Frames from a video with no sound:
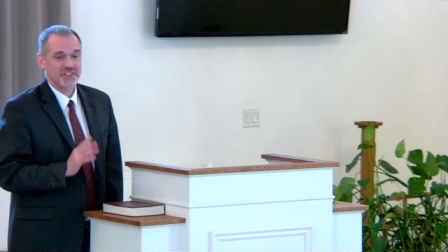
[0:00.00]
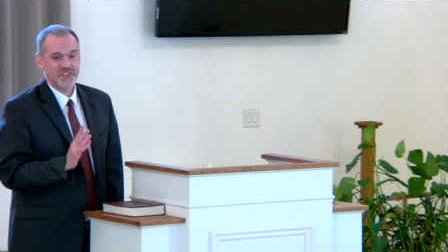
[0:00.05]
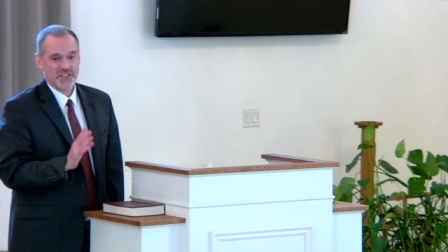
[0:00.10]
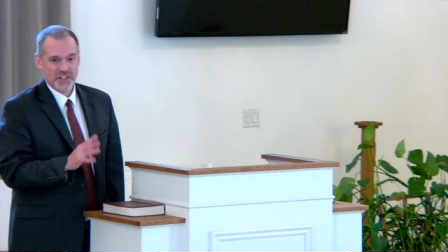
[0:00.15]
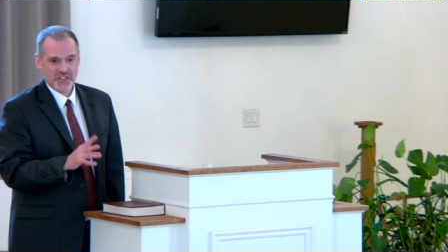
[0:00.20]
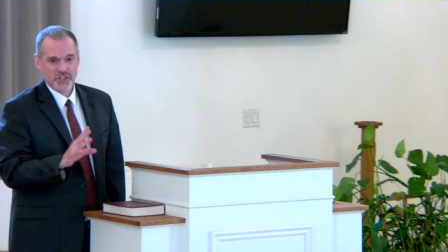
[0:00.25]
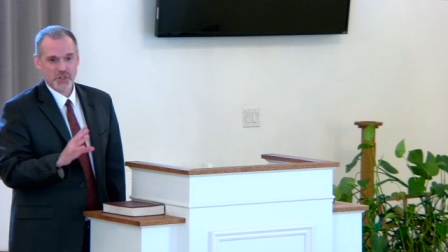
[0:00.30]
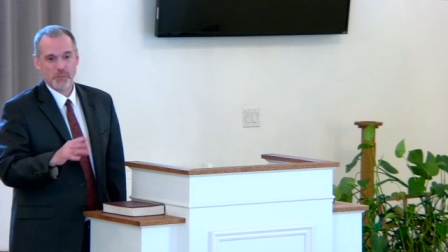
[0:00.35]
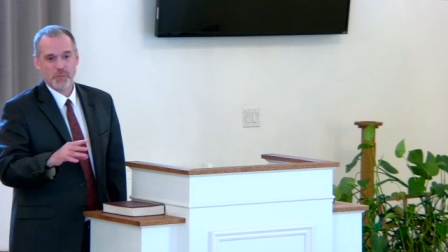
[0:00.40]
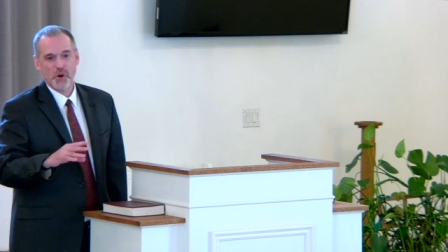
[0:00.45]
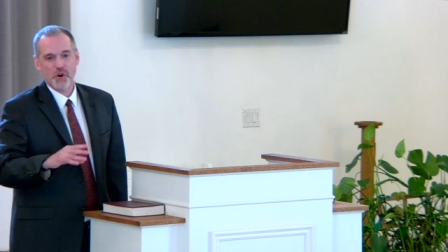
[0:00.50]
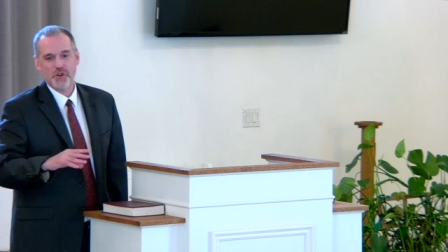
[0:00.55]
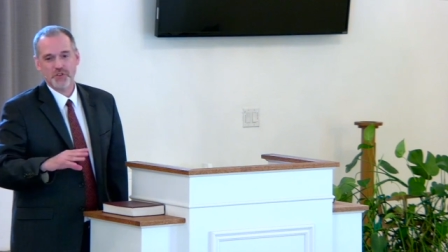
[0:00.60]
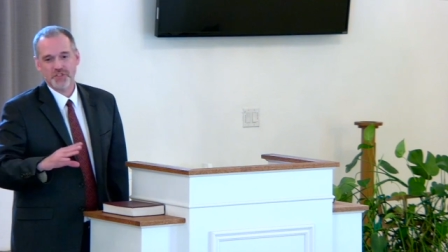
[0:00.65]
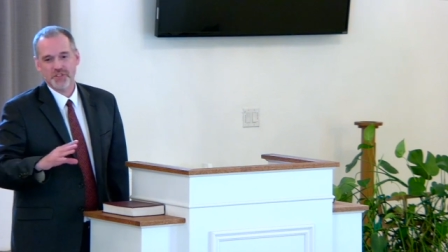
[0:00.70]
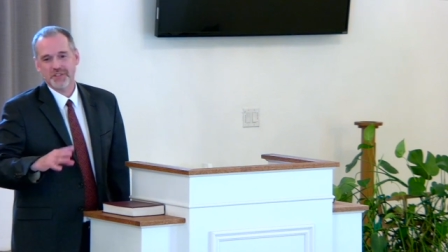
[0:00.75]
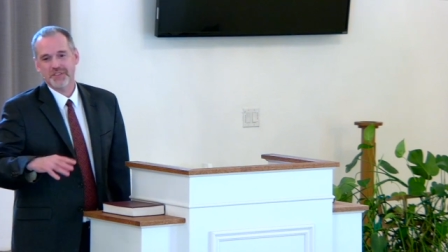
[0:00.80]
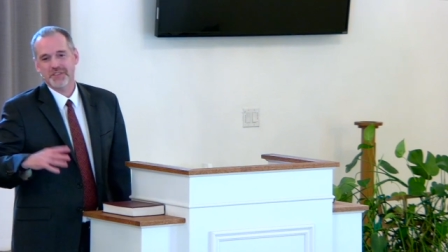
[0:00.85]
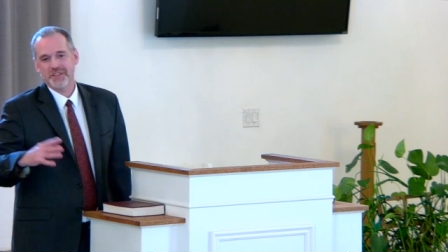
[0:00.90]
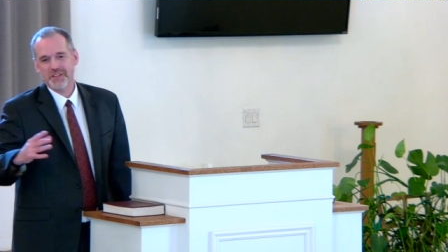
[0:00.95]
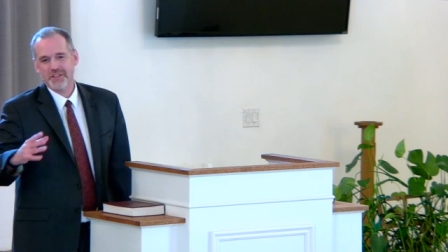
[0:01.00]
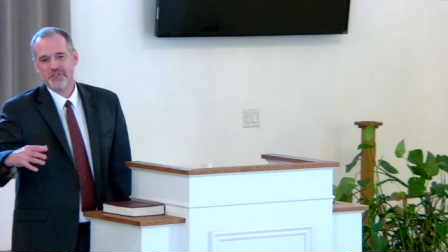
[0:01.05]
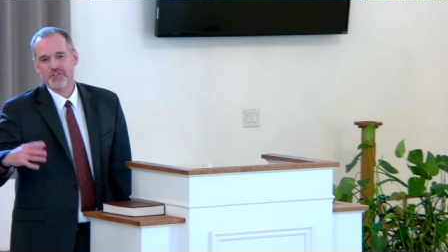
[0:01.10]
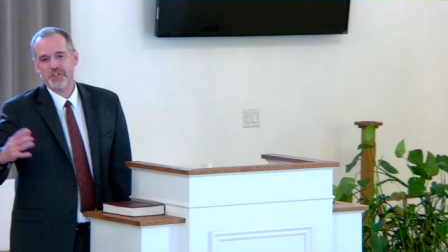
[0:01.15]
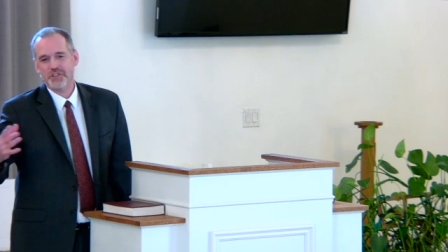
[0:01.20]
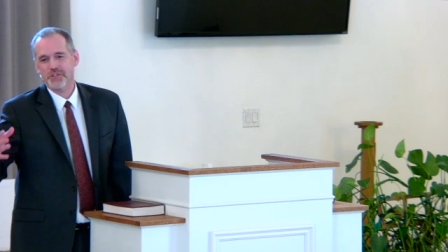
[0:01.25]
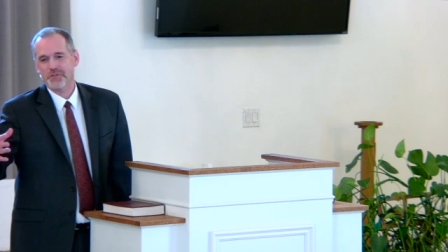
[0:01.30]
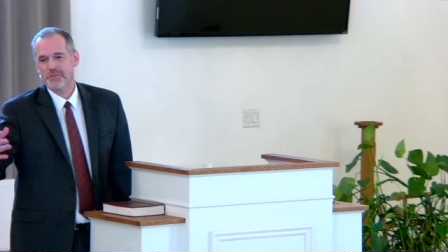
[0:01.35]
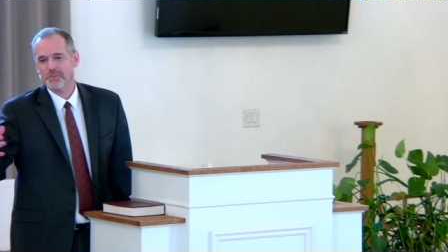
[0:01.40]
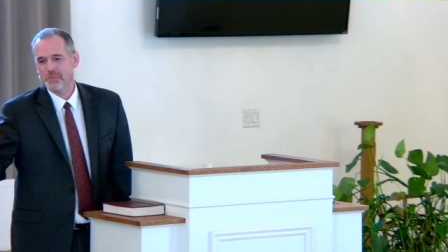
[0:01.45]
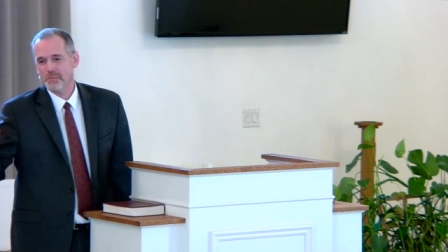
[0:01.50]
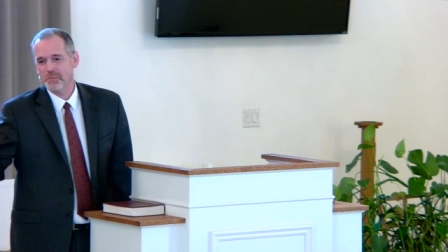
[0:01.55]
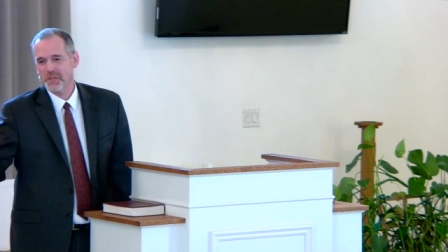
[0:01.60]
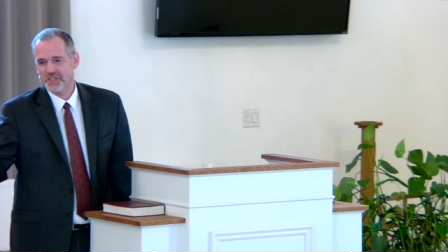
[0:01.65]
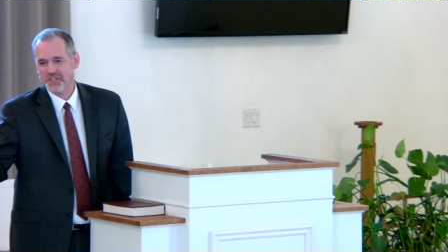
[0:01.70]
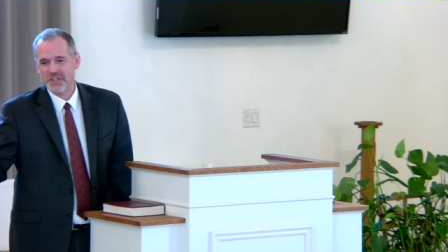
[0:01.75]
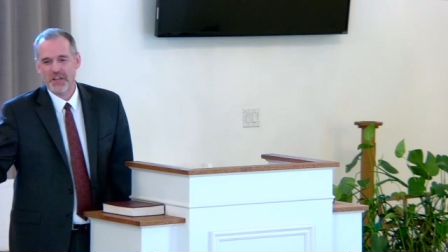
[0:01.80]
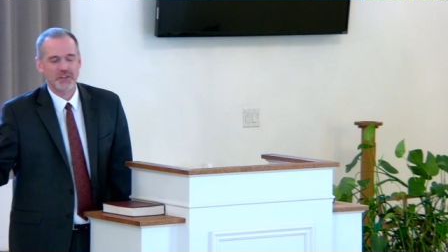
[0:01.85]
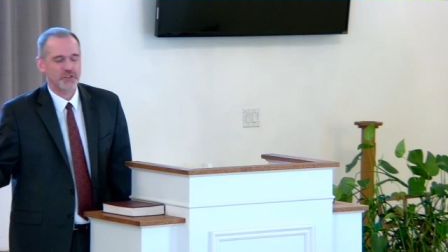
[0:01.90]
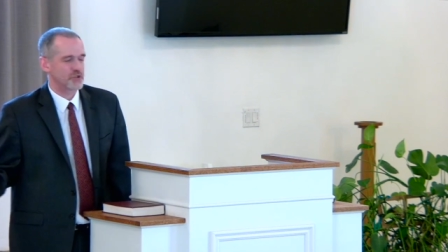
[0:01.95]
such a person, they're just
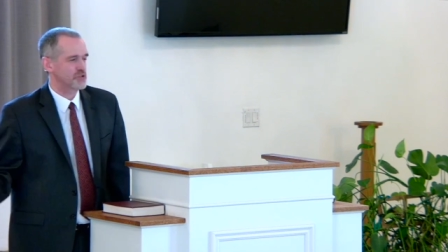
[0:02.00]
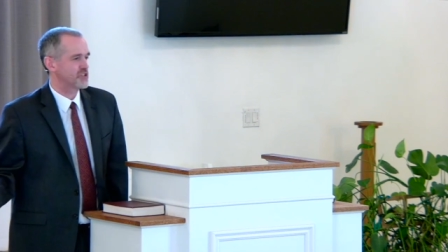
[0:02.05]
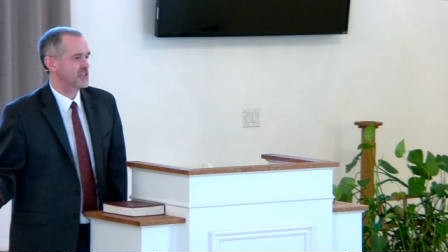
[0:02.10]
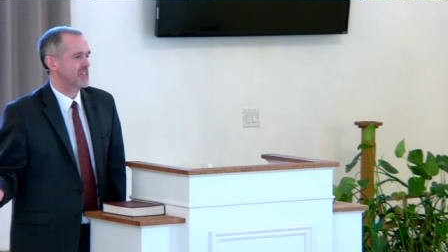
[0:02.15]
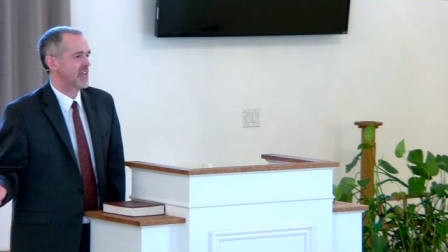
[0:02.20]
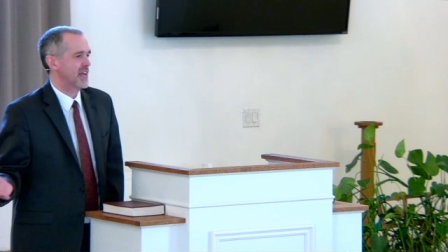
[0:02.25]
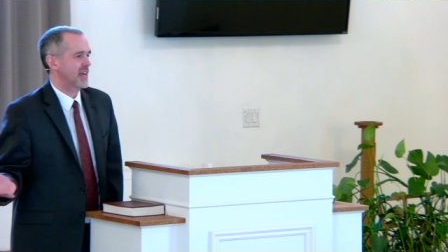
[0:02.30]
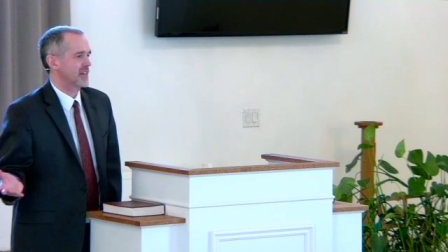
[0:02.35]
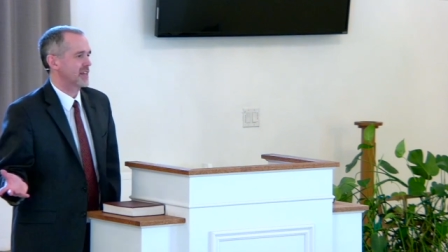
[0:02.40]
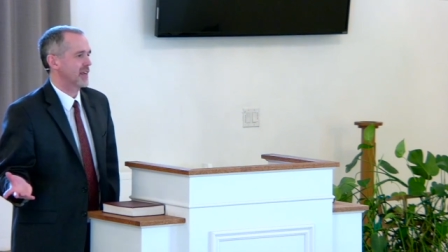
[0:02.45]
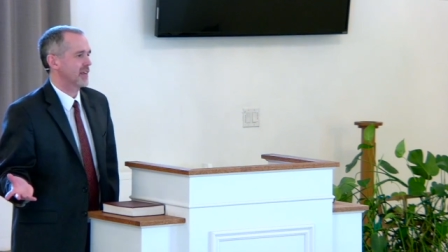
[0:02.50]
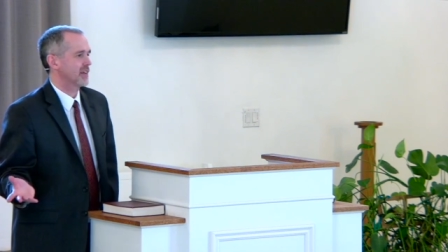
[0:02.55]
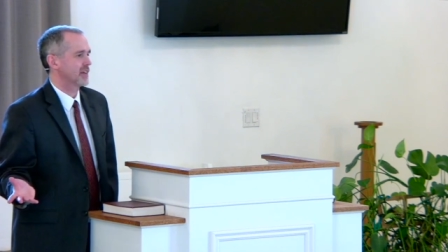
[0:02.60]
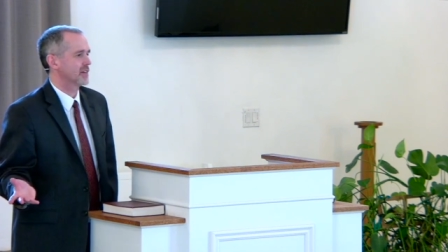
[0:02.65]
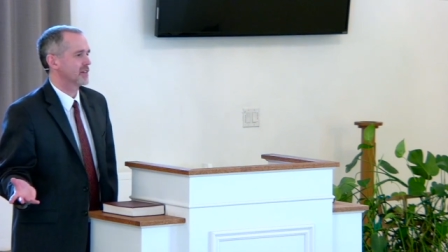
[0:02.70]
misunderstanding.